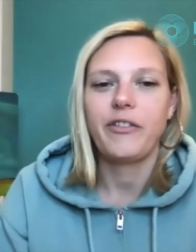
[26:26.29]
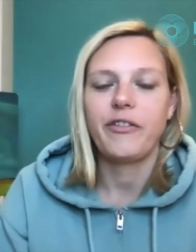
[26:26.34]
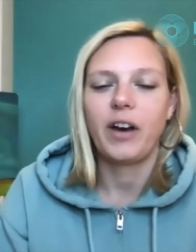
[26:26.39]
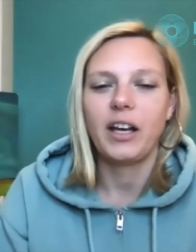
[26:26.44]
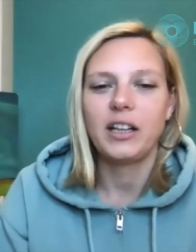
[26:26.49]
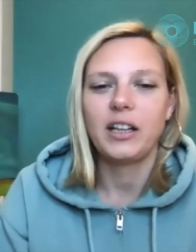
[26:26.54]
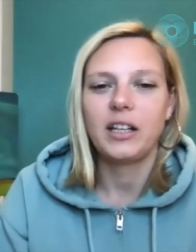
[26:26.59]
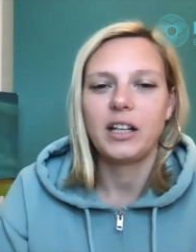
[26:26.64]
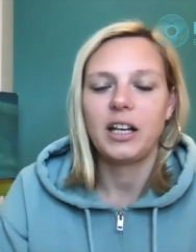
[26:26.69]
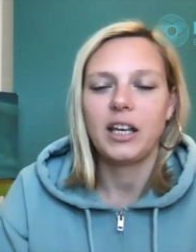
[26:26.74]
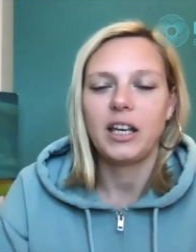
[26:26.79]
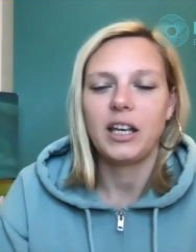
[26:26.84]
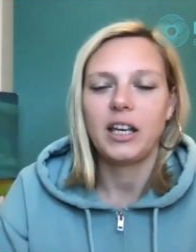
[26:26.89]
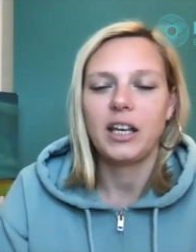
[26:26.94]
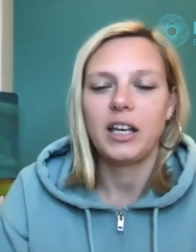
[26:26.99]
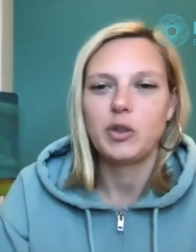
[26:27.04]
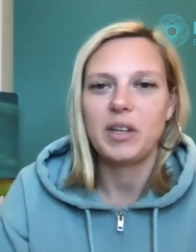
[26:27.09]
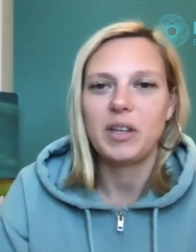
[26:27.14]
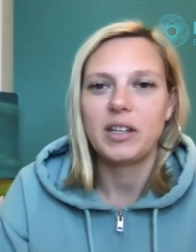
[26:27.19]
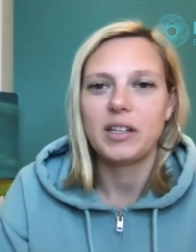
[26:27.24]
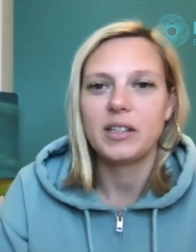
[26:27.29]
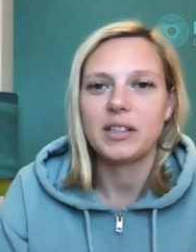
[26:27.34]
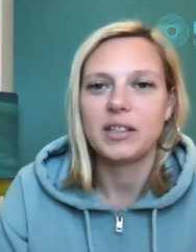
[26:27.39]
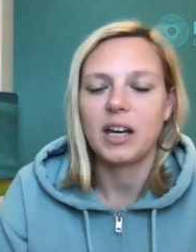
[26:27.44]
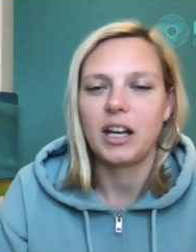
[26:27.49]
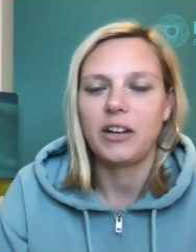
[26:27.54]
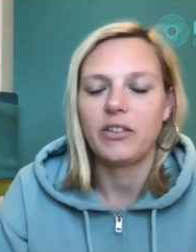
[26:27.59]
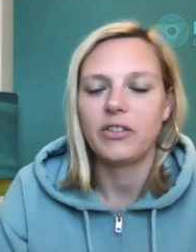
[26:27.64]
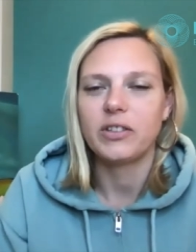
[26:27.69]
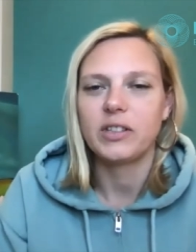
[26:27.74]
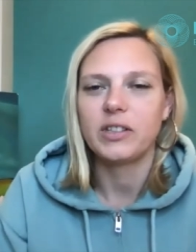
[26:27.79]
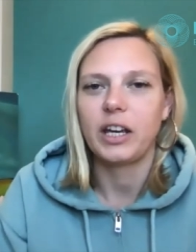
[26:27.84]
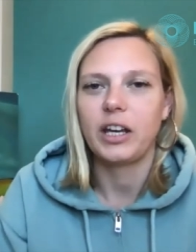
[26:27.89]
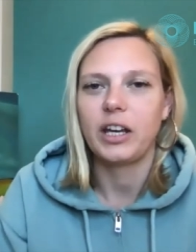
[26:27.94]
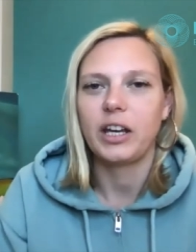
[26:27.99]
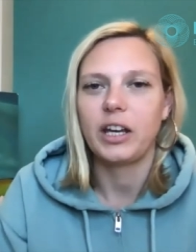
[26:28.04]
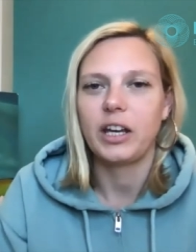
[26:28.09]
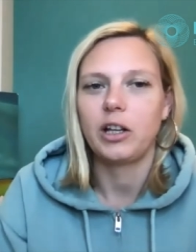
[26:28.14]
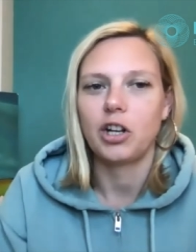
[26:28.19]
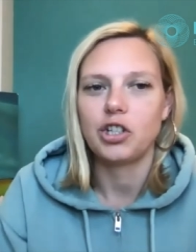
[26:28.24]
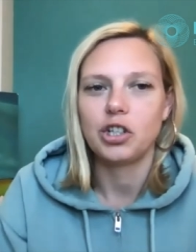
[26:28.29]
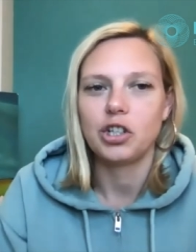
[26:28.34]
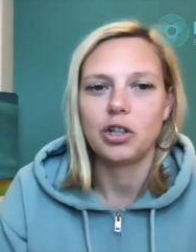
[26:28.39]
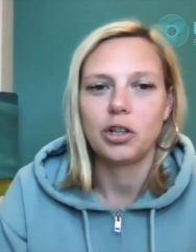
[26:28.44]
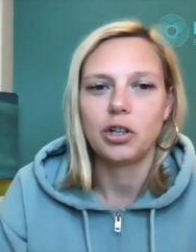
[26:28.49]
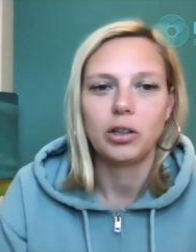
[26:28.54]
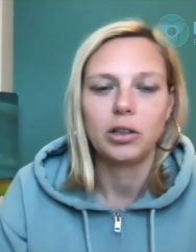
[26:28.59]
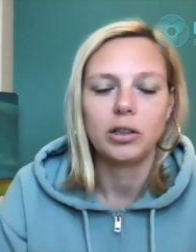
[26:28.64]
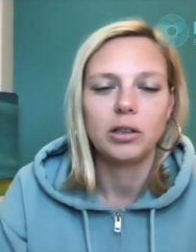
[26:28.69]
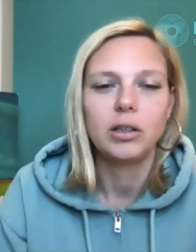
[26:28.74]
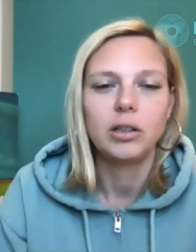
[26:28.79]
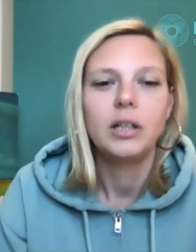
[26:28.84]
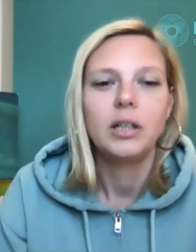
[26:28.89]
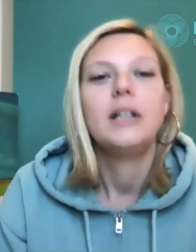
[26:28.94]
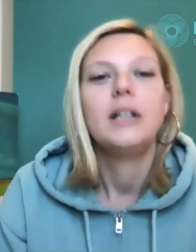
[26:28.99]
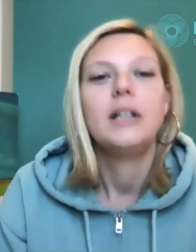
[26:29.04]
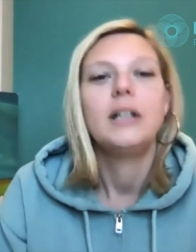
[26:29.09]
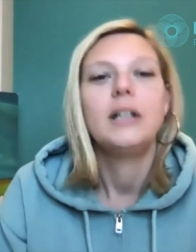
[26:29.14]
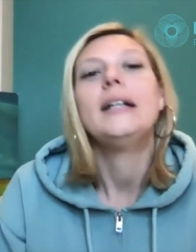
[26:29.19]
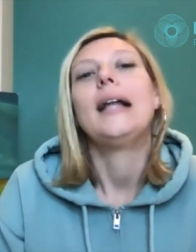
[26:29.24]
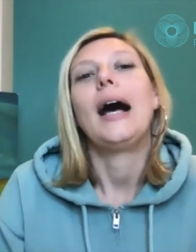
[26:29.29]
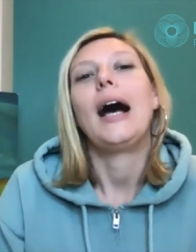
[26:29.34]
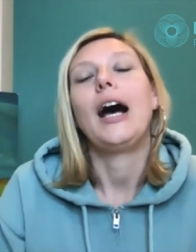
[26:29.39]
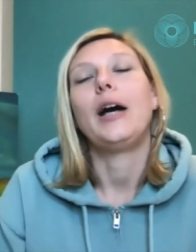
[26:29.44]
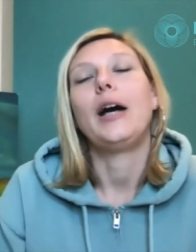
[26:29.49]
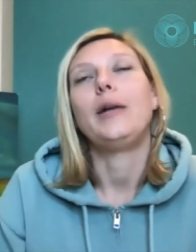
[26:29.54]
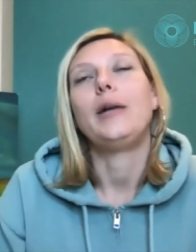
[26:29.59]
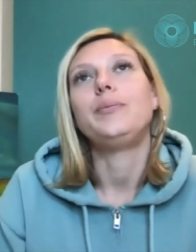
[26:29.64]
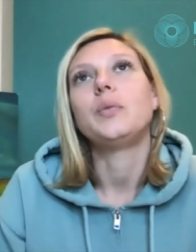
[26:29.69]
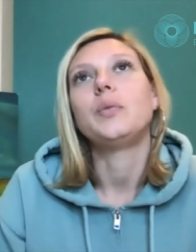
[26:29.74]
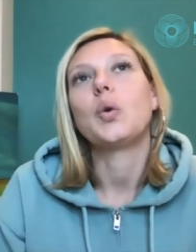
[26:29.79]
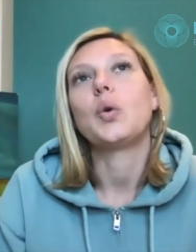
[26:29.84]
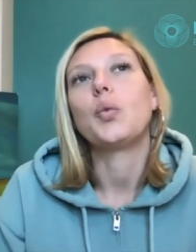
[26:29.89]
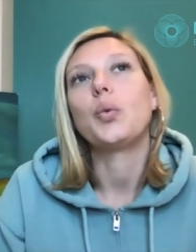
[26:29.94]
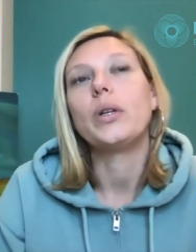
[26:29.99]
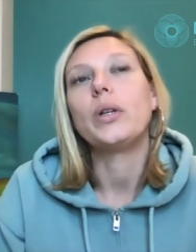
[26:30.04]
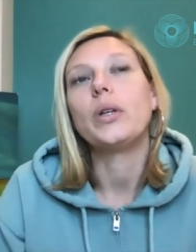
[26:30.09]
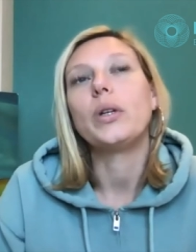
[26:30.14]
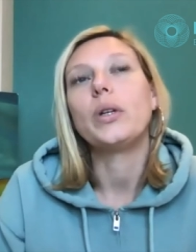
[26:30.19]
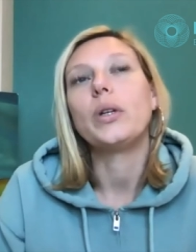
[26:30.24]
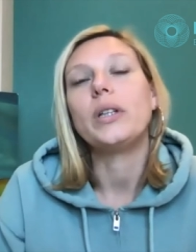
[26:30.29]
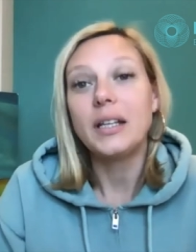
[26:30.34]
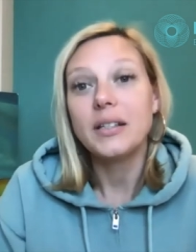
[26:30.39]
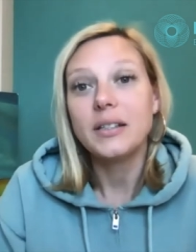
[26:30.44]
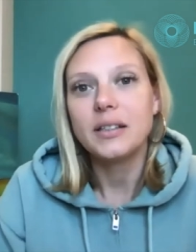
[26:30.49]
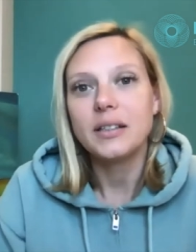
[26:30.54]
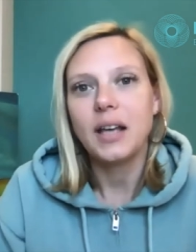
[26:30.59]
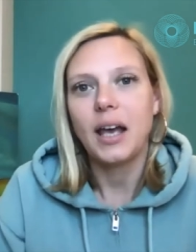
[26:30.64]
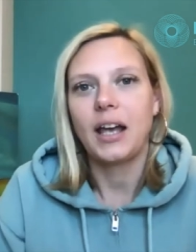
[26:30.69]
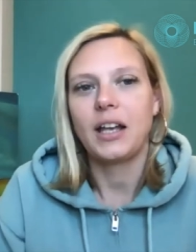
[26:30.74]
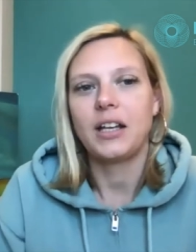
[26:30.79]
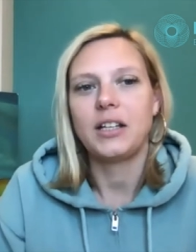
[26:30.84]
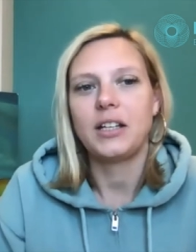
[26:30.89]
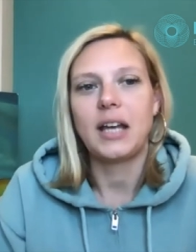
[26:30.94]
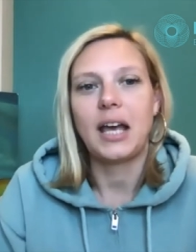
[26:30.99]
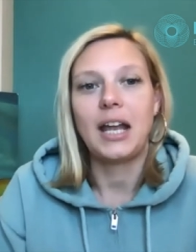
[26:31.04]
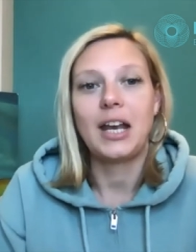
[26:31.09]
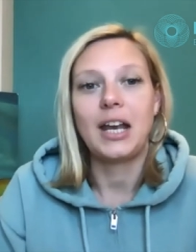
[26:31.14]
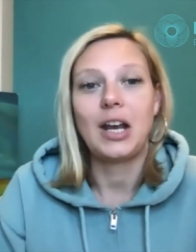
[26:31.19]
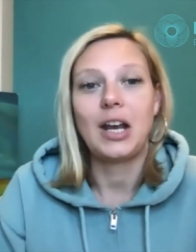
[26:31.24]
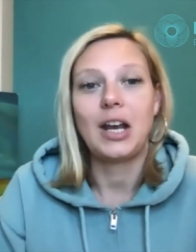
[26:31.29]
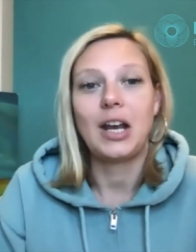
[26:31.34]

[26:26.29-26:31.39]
find that it gives me this kind of psychological release and